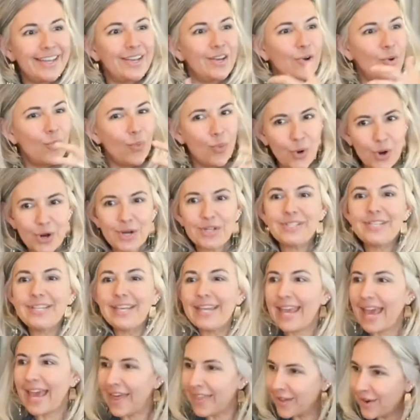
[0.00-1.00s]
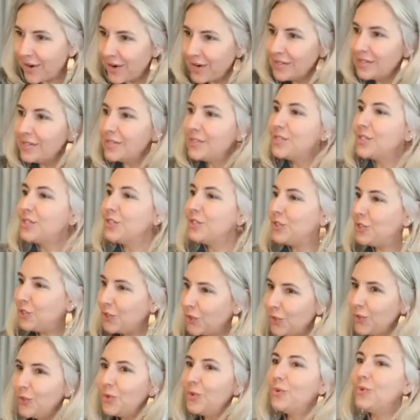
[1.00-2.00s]
work together to
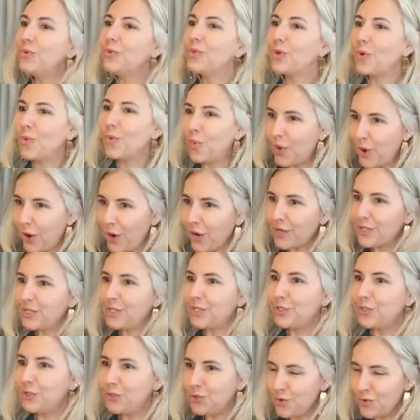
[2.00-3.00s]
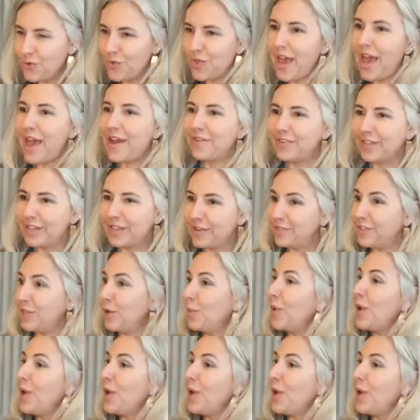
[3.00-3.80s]
do the work, to do the heavy lifting.